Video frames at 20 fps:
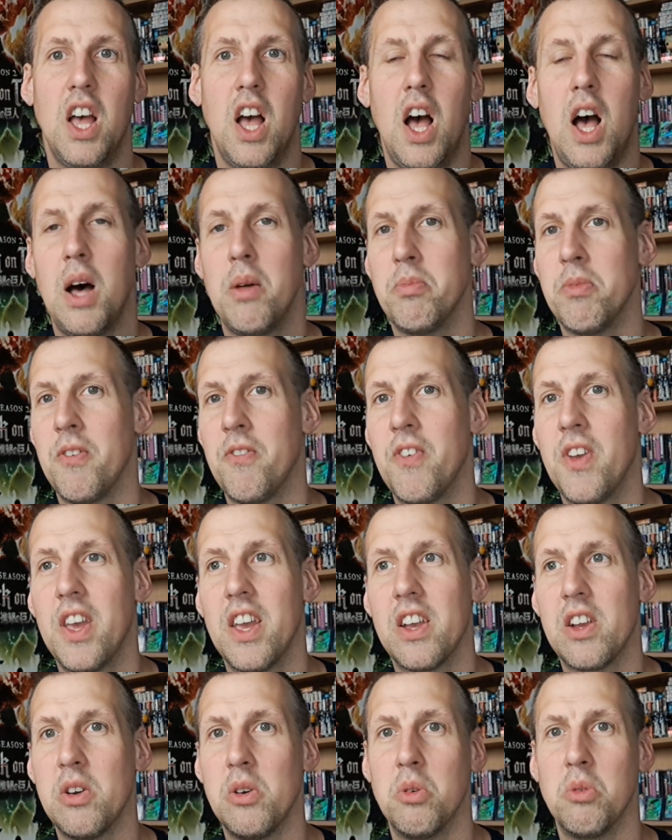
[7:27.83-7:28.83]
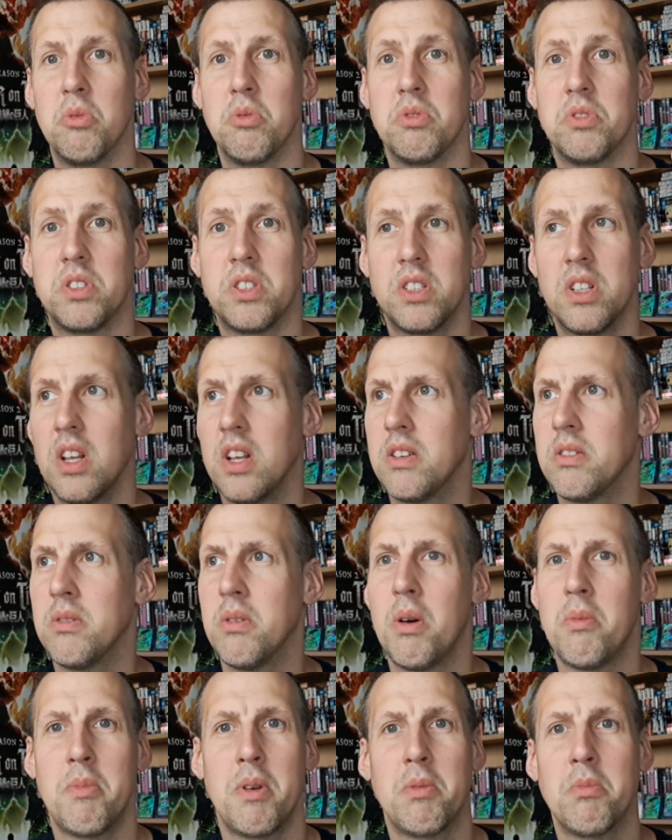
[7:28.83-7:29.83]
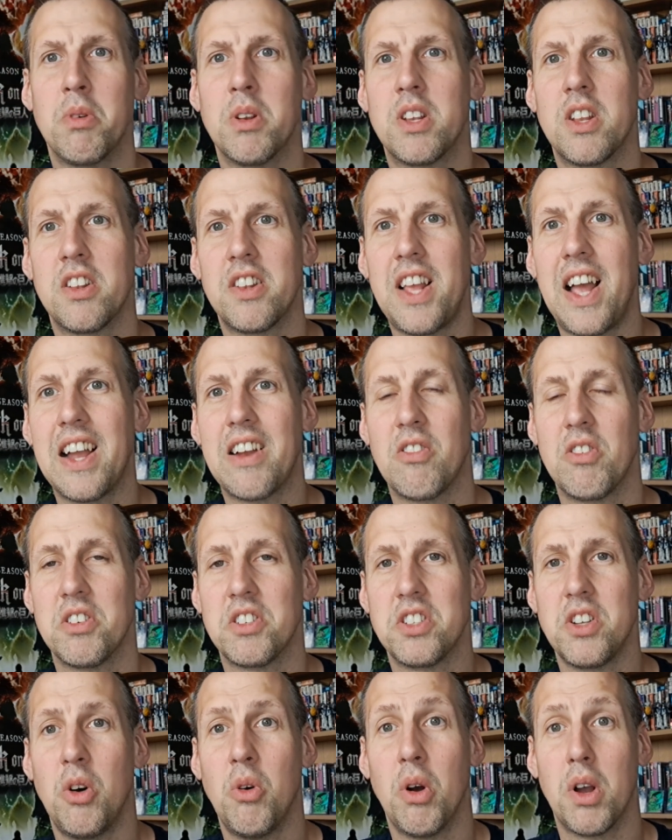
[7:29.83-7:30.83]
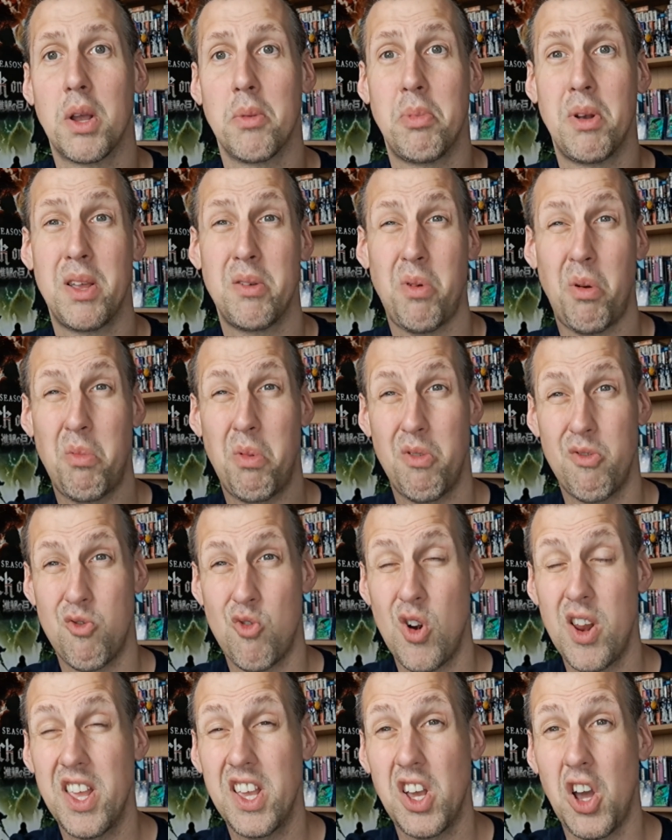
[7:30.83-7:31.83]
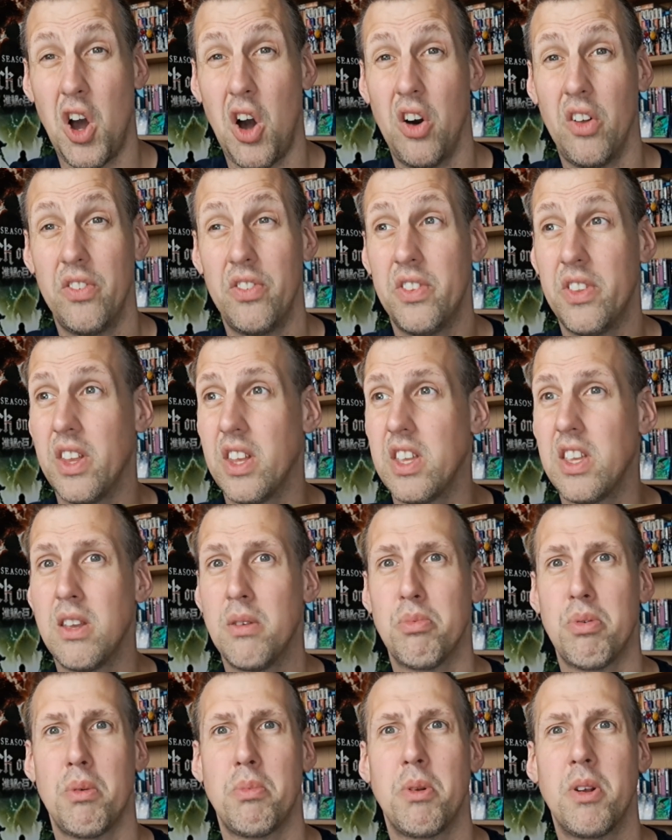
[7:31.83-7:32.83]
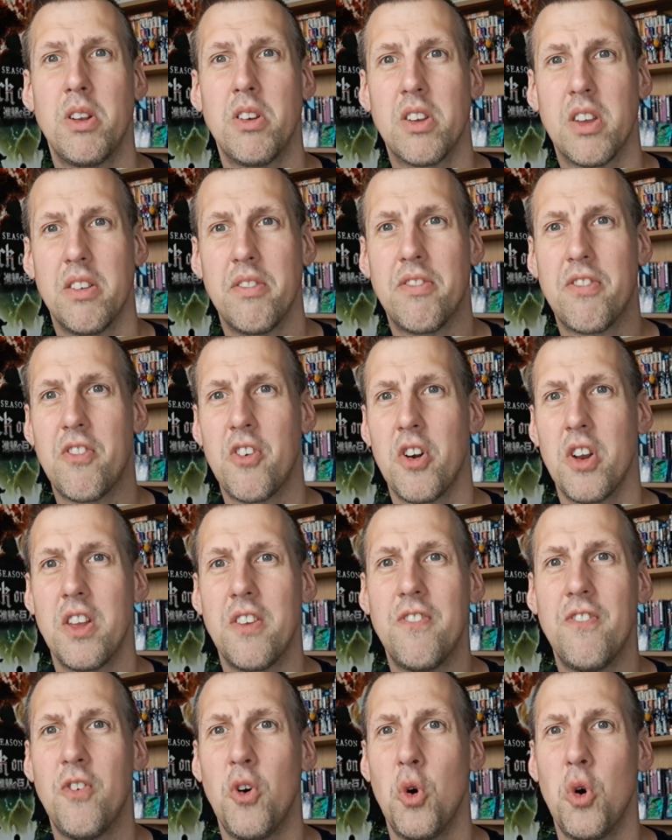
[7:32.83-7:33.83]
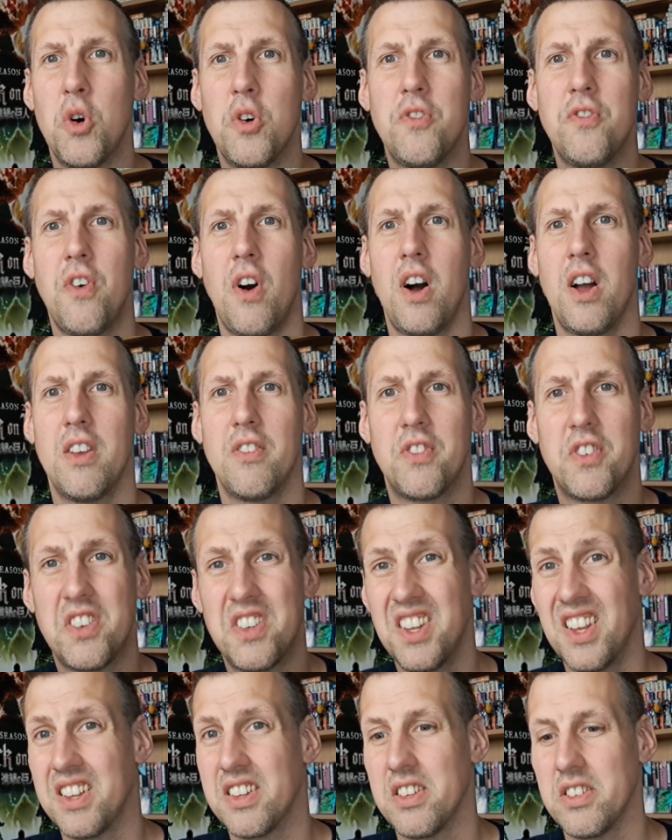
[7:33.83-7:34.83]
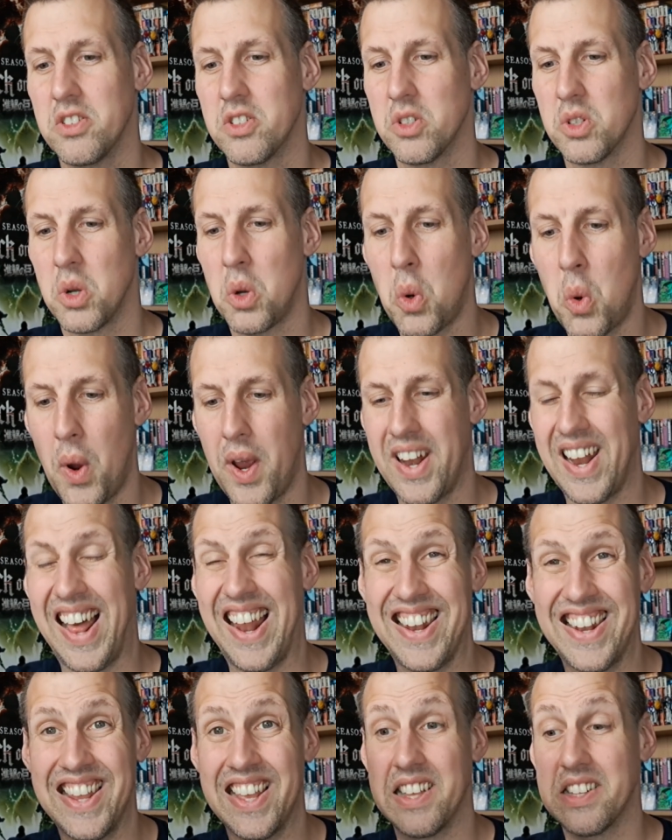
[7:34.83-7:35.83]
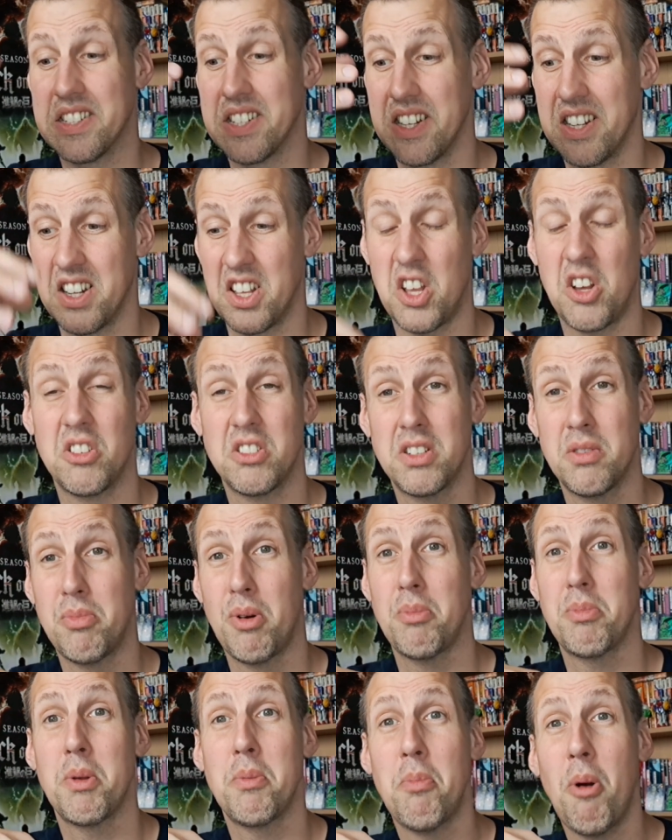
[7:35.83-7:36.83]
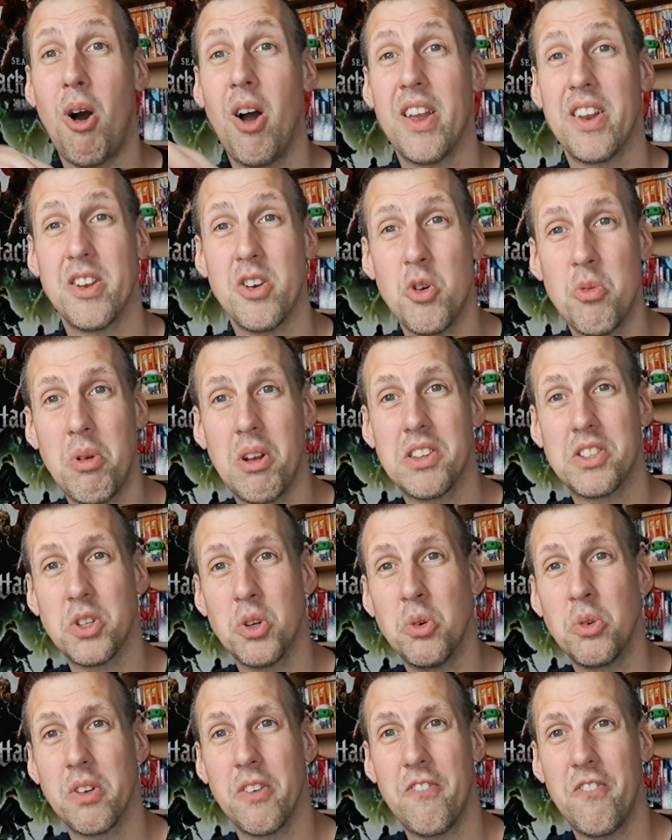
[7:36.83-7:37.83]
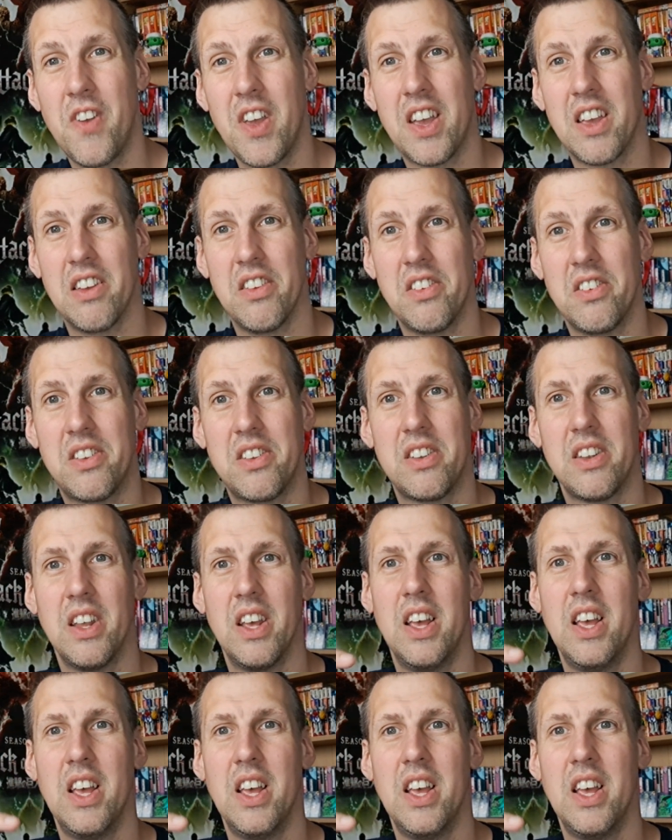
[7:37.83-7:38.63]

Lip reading: The vehicles, I mean, with the Dagger Assault, a complete one with Recon, you're probably looking 300, 400, 500, 600 quid at least. And the cost of probably buying almost all the figures,